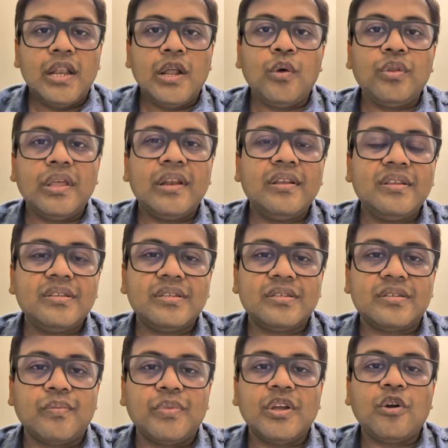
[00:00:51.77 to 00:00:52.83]
Now there is
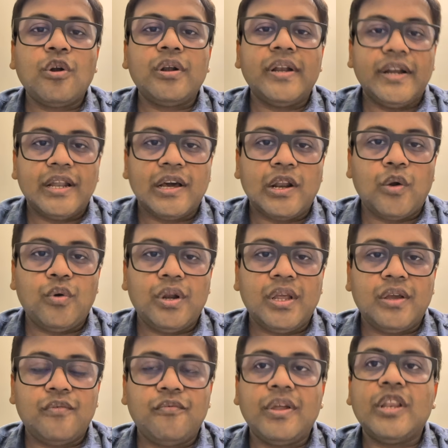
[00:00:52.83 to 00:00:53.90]
something called data
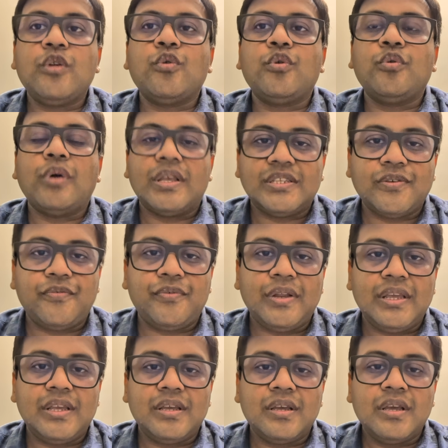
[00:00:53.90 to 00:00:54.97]
grounding. When you do
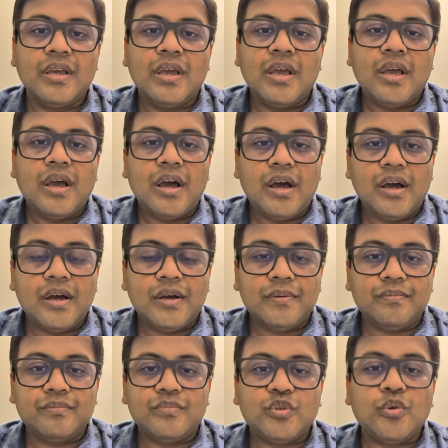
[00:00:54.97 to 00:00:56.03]
SFT,
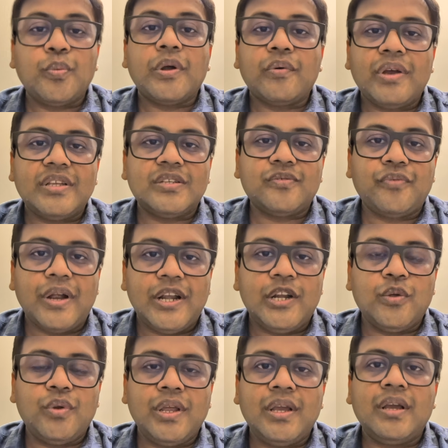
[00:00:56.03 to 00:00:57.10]
supervised fine
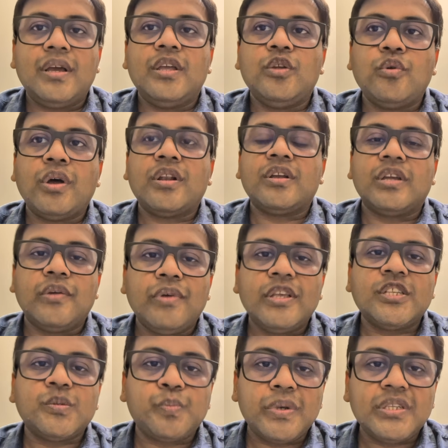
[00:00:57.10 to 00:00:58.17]
tuning, you are
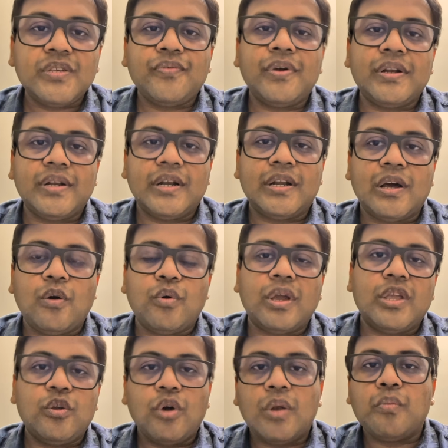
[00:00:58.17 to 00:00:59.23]
giving specific data.
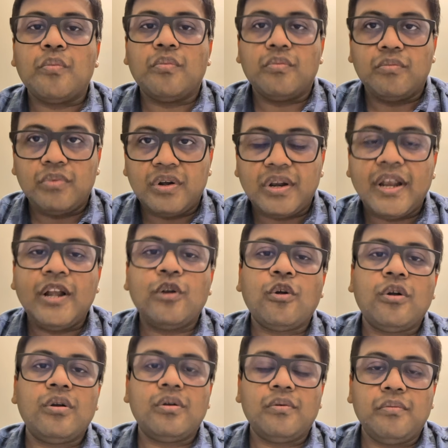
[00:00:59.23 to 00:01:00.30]
Okay, you are trained
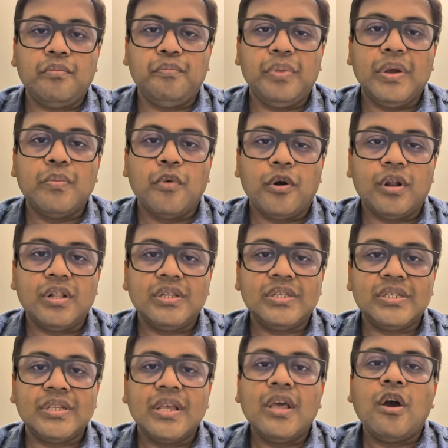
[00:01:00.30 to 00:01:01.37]
on big
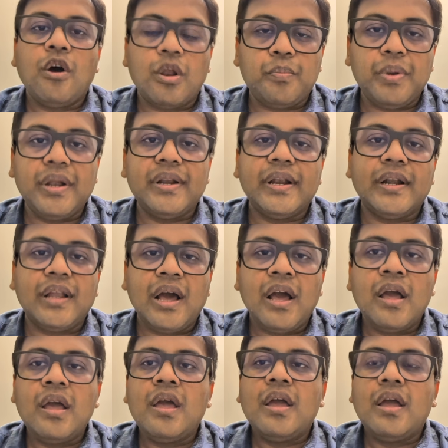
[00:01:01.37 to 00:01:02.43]
models or big data.